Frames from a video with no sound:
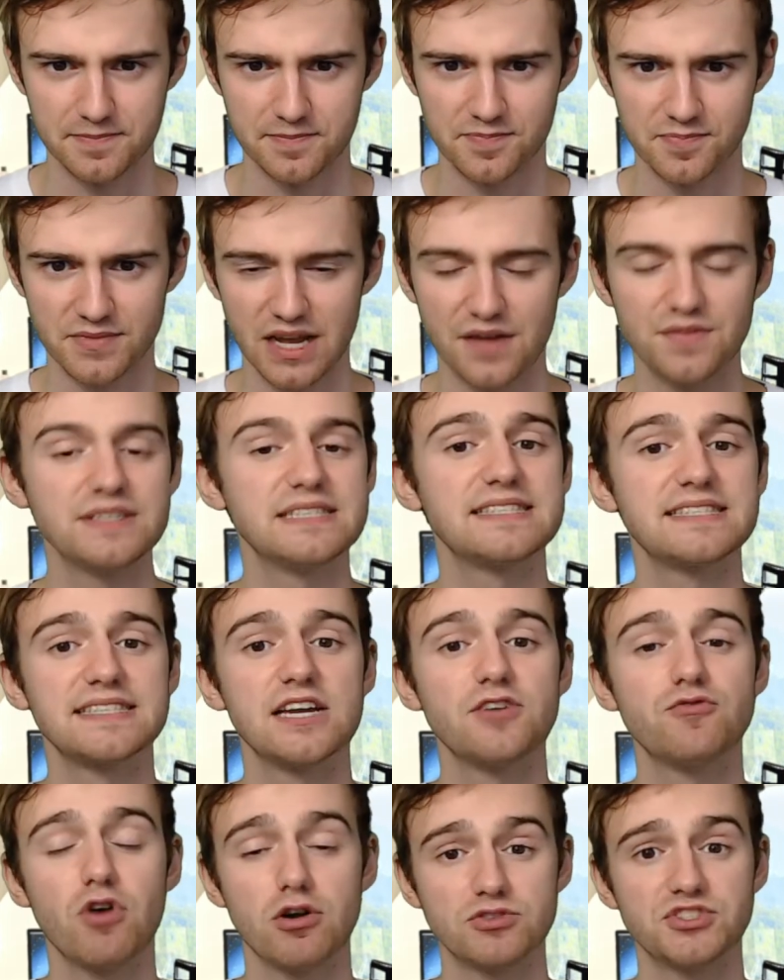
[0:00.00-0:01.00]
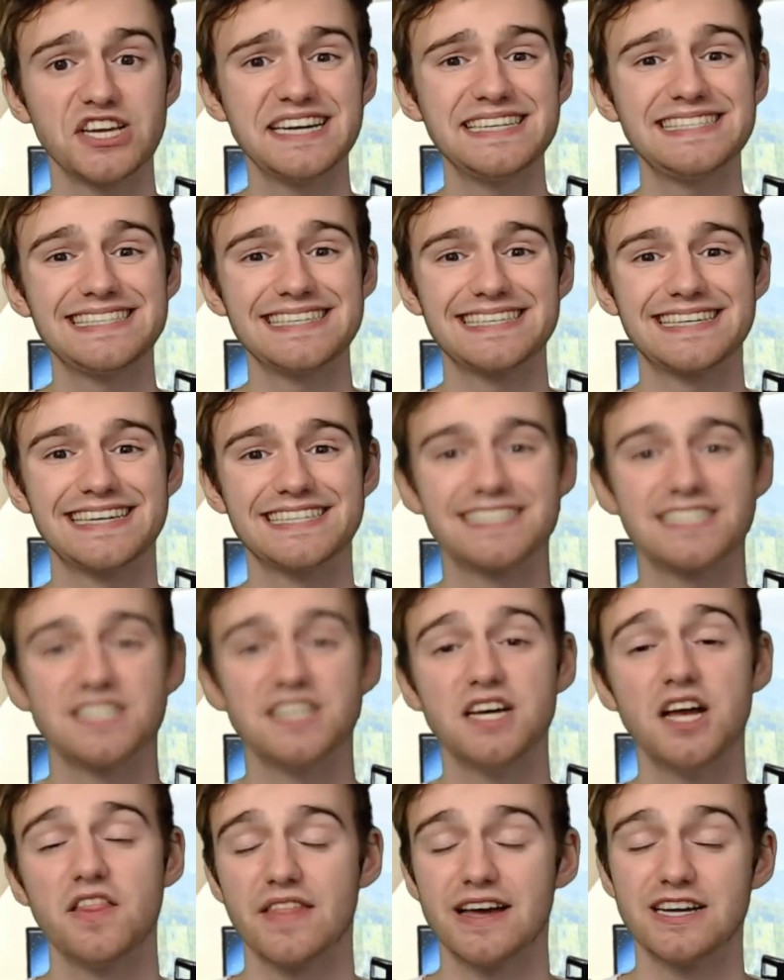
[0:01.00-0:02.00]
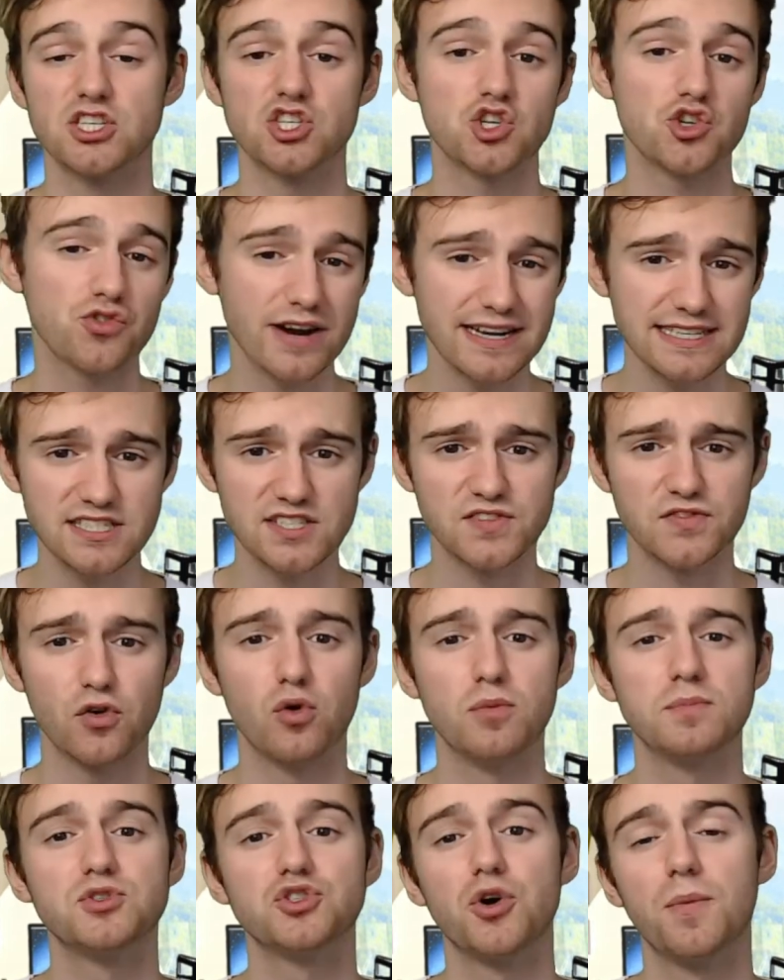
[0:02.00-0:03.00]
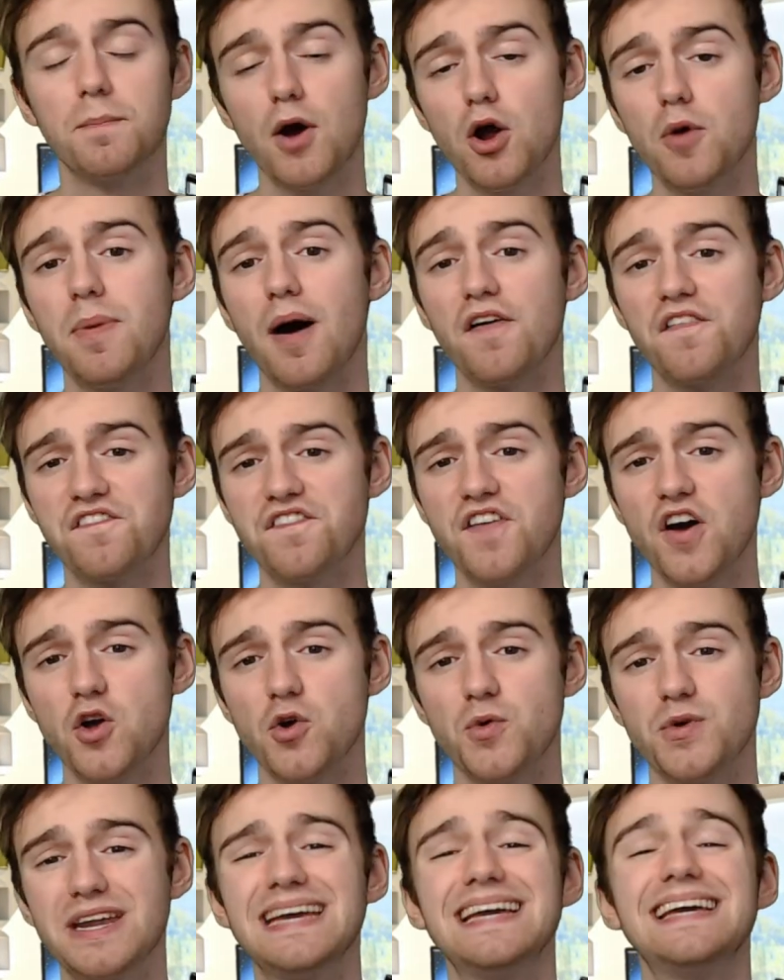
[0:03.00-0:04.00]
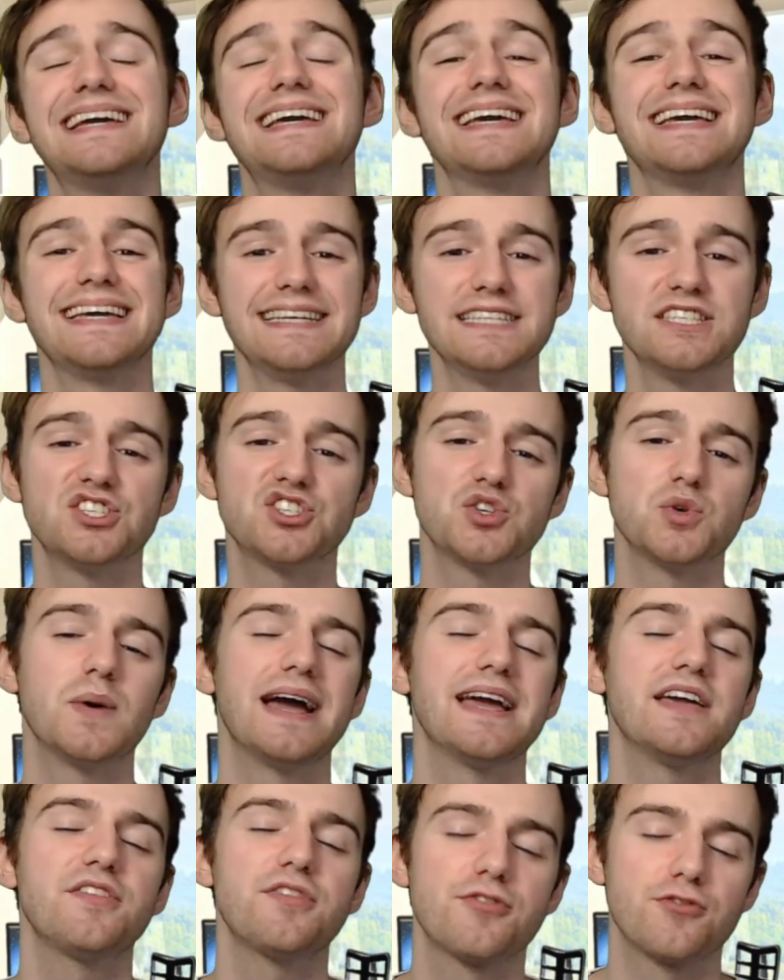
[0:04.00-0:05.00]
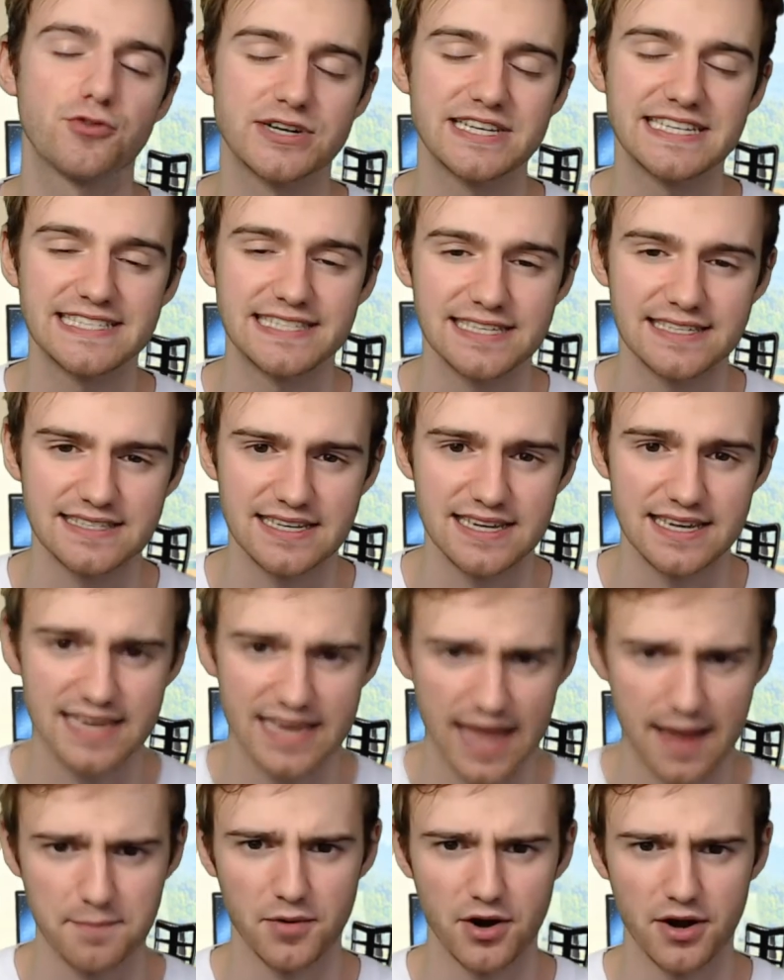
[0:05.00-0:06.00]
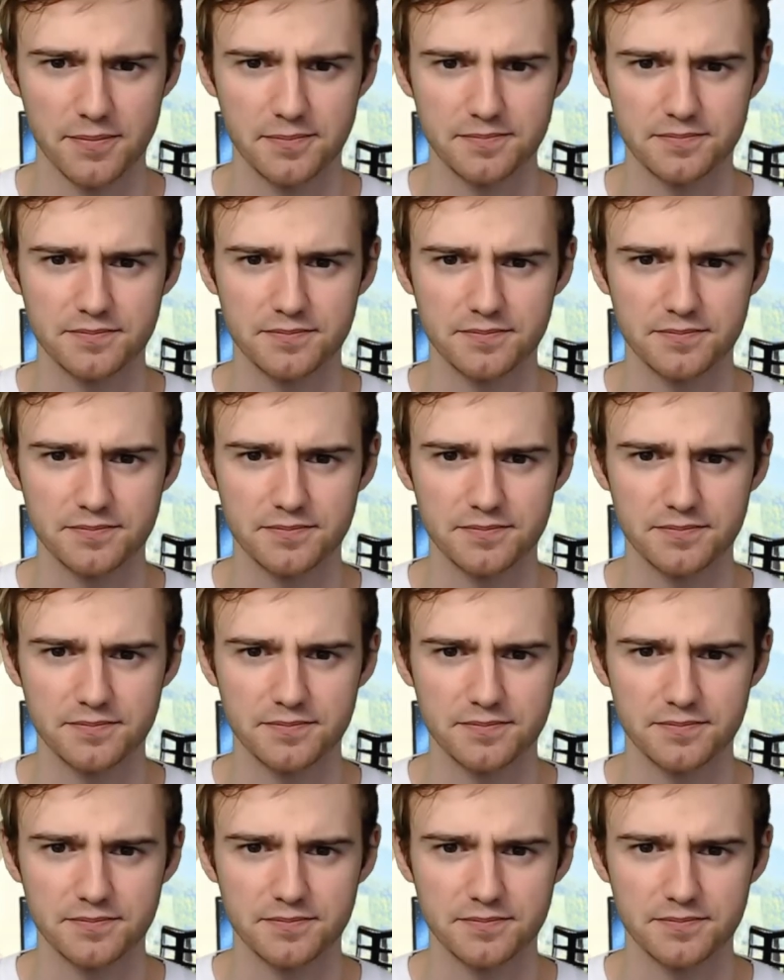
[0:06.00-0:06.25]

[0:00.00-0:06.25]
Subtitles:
And this is a rotator kit that transforms your mobile phone into a 360 camera.